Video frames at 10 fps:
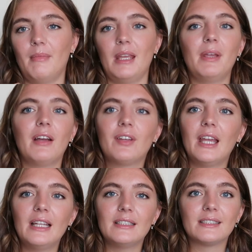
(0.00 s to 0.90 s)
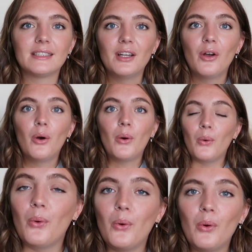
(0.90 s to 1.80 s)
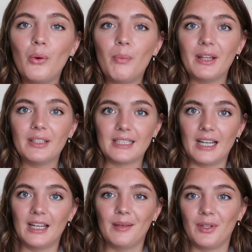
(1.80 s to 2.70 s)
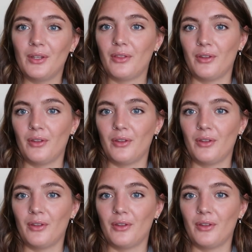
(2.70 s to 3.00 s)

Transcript: maybe have kids, all by the time that you're